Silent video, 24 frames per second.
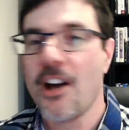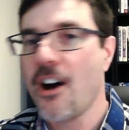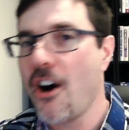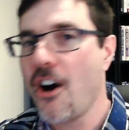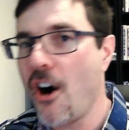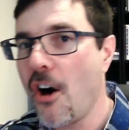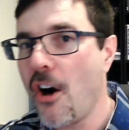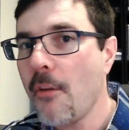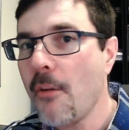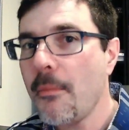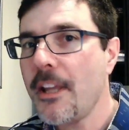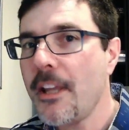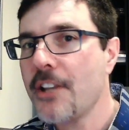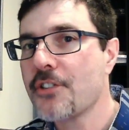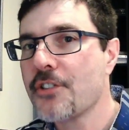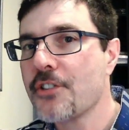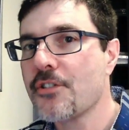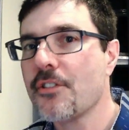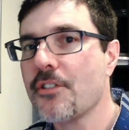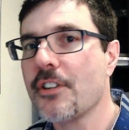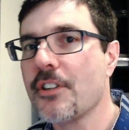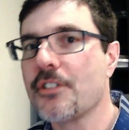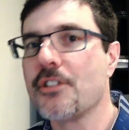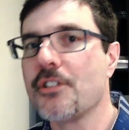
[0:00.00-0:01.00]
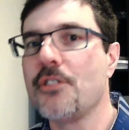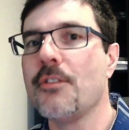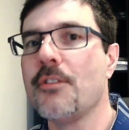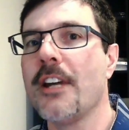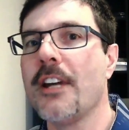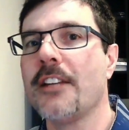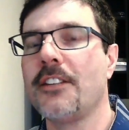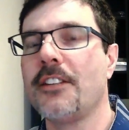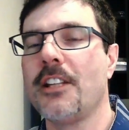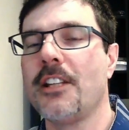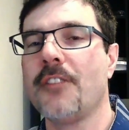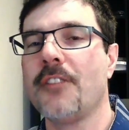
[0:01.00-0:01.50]
I'll make sure that you
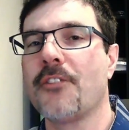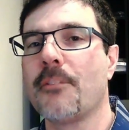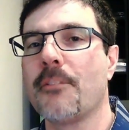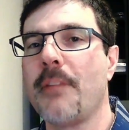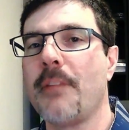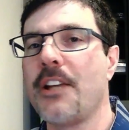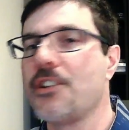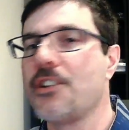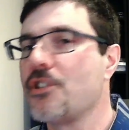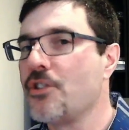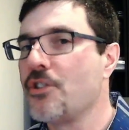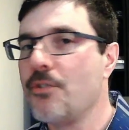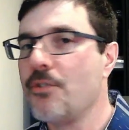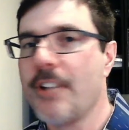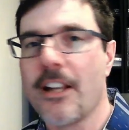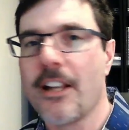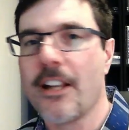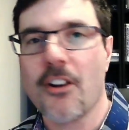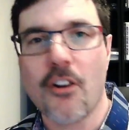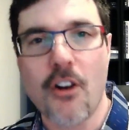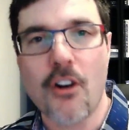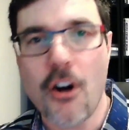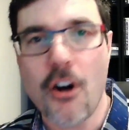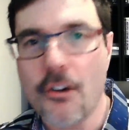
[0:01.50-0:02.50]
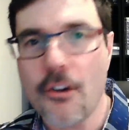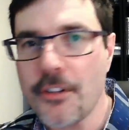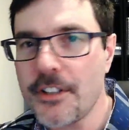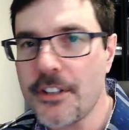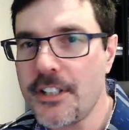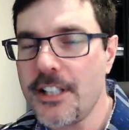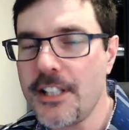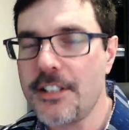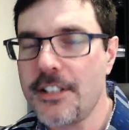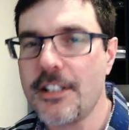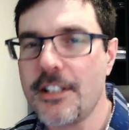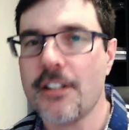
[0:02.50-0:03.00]
get the information. You get all the
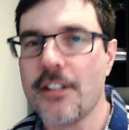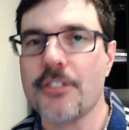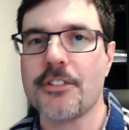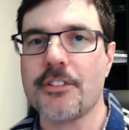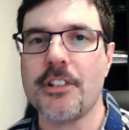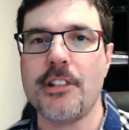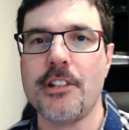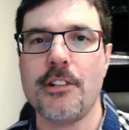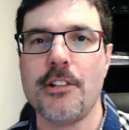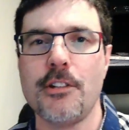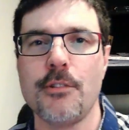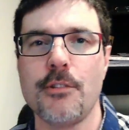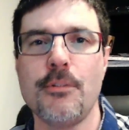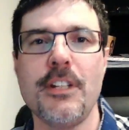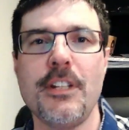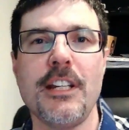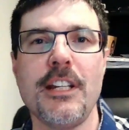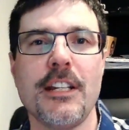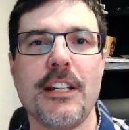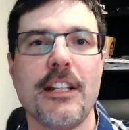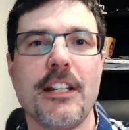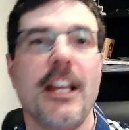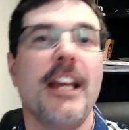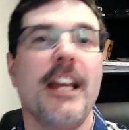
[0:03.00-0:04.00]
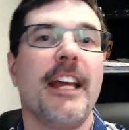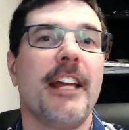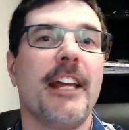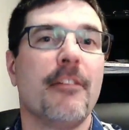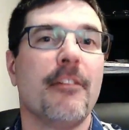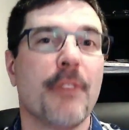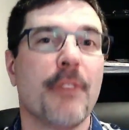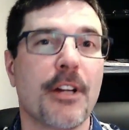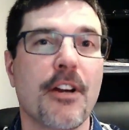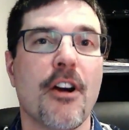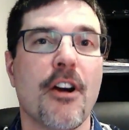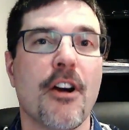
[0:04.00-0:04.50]
details that you need in
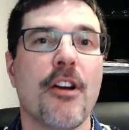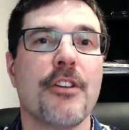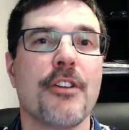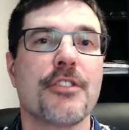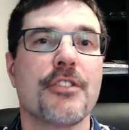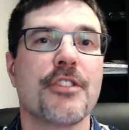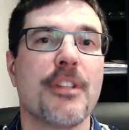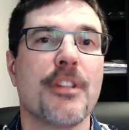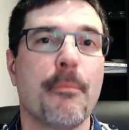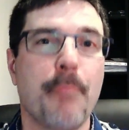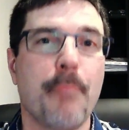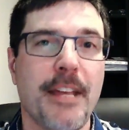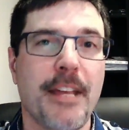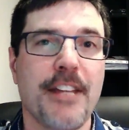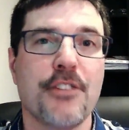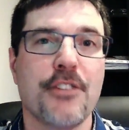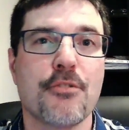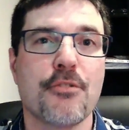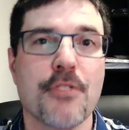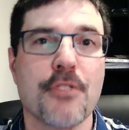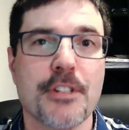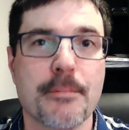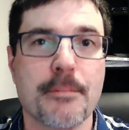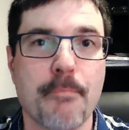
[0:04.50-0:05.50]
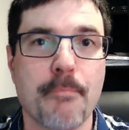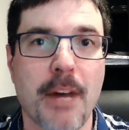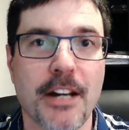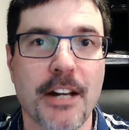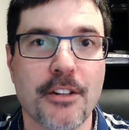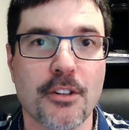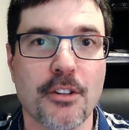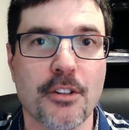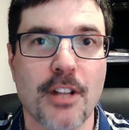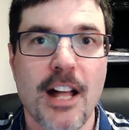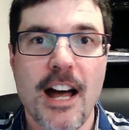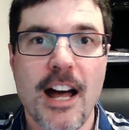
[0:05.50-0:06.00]
regards to the Pinterest
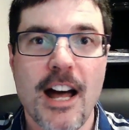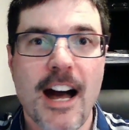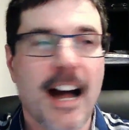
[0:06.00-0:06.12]
bundle.